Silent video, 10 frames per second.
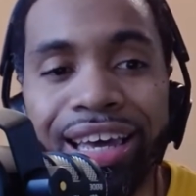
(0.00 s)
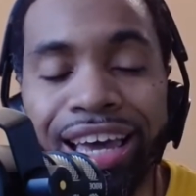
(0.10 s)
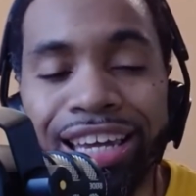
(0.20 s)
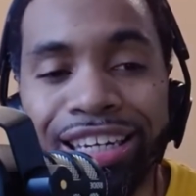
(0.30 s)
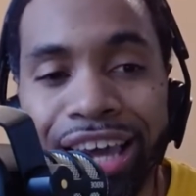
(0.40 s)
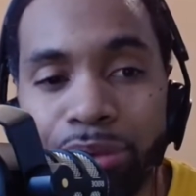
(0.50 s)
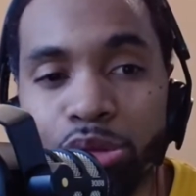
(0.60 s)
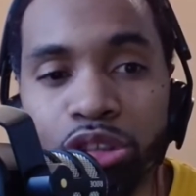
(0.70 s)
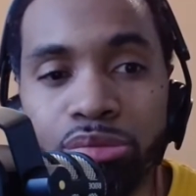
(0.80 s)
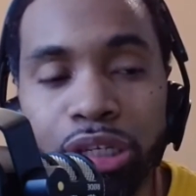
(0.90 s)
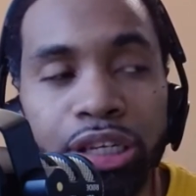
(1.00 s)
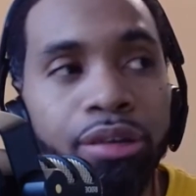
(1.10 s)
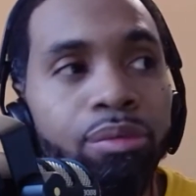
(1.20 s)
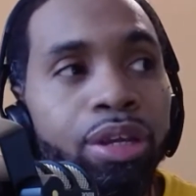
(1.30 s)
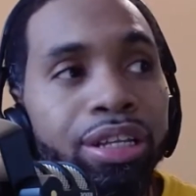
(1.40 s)
enables
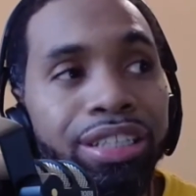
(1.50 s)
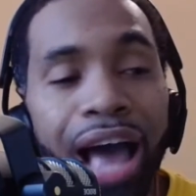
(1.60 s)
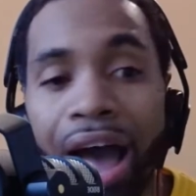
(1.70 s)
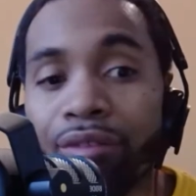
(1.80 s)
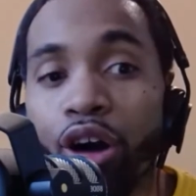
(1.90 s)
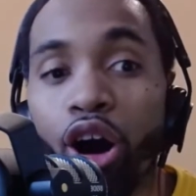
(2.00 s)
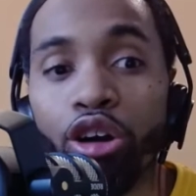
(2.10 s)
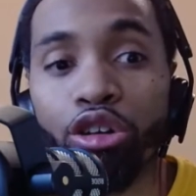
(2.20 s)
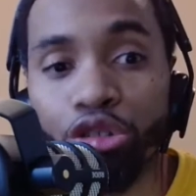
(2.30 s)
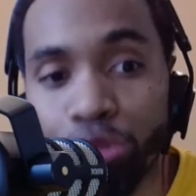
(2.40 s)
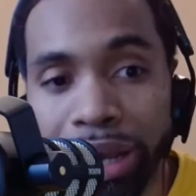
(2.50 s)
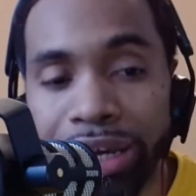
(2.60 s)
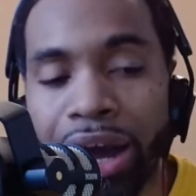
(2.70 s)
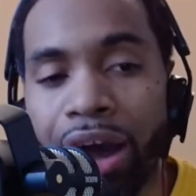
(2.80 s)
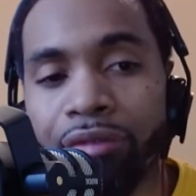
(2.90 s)
me to have a
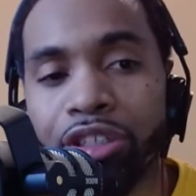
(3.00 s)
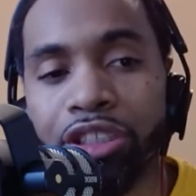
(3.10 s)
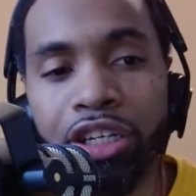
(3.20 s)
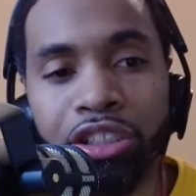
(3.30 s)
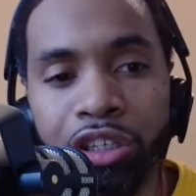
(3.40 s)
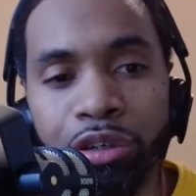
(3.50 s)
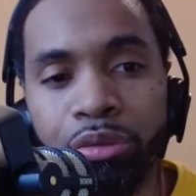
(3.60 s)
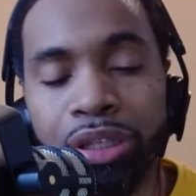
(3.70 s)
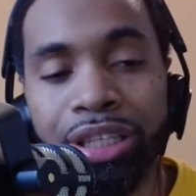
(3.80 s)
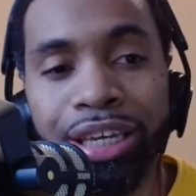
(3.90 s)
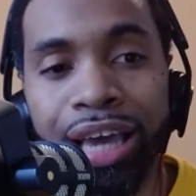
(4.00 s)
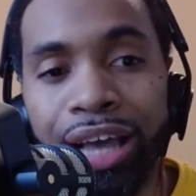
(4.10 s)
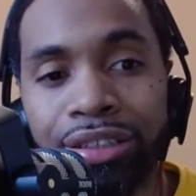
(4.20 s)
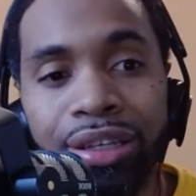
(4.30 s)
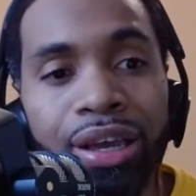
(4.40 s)
great conversation with the
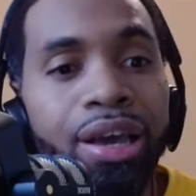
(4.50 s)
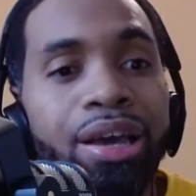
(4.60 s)
guests.